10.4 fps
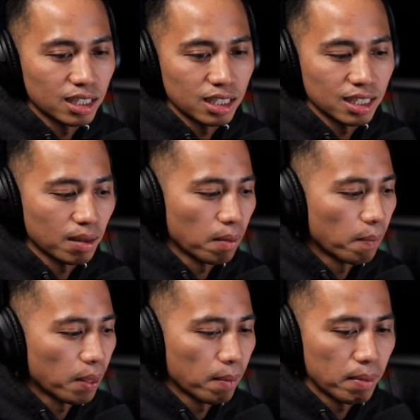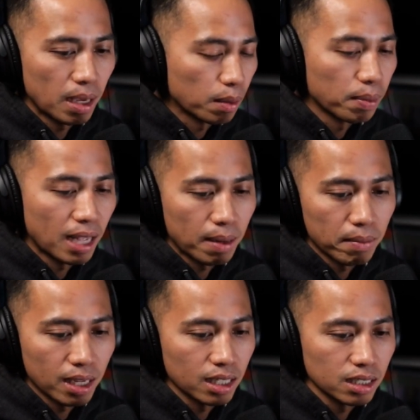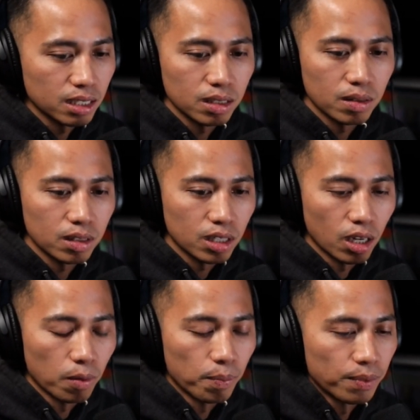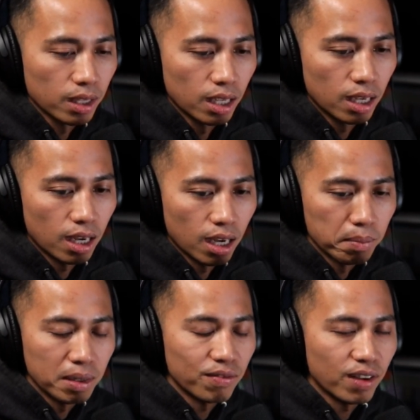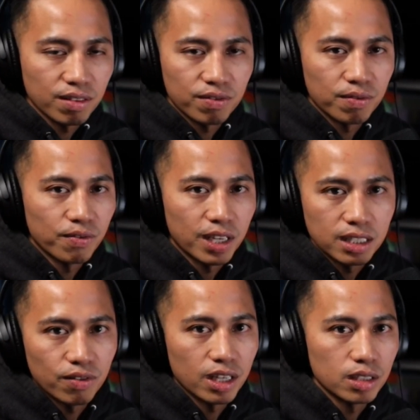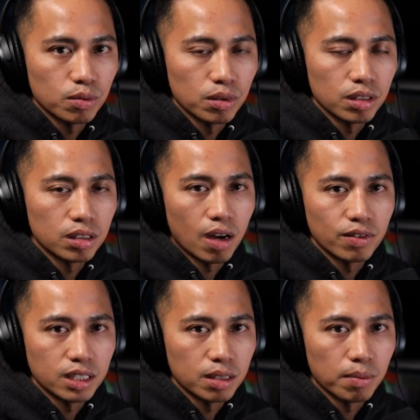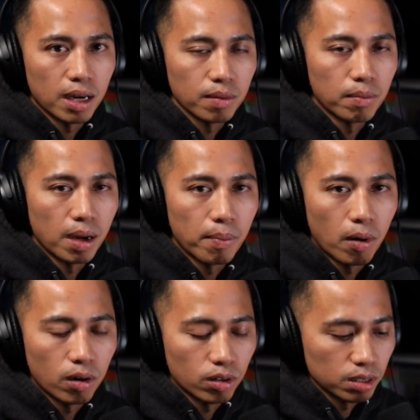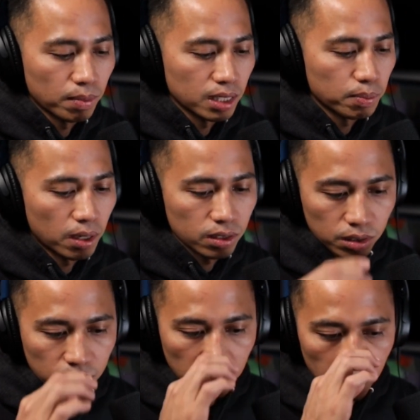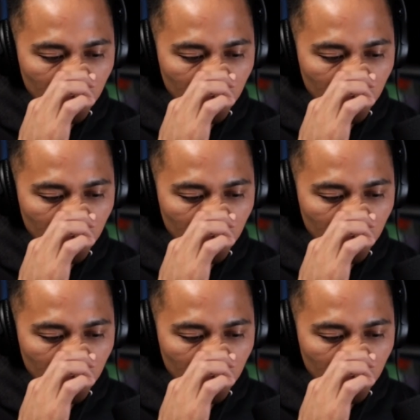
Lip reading: Just like being able to plan meetings, meet face to face with obviously my partners and my sponsors.